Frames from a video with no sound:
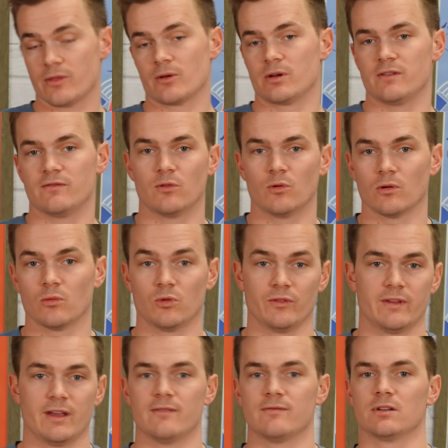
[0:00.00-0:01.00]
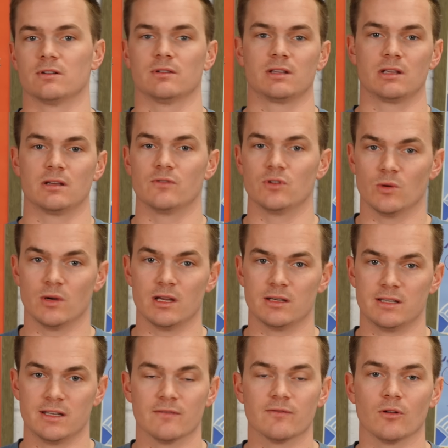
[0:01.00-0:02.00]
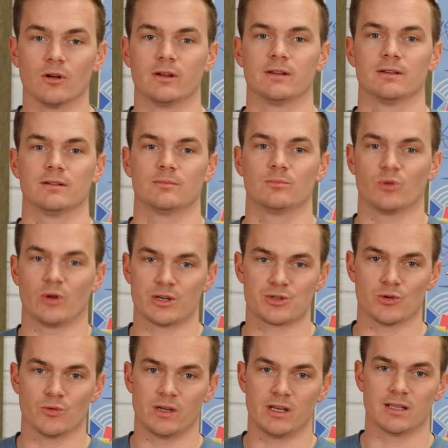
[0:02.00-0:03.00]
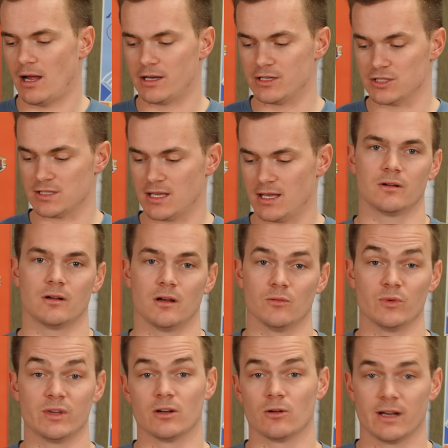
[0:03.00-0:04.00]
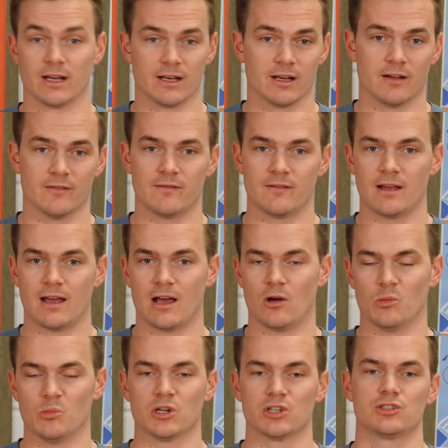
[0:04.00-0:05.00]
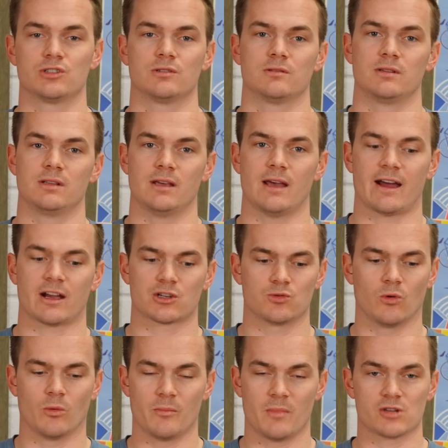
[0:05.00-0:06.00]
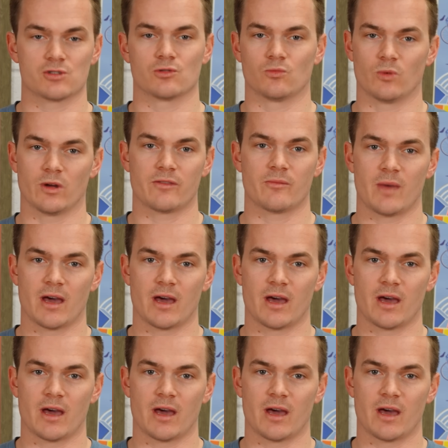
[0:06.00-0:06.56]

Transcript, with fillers: 34 will definitely give you a different pressure reading. I just can't reiterate enough how much the actual measured width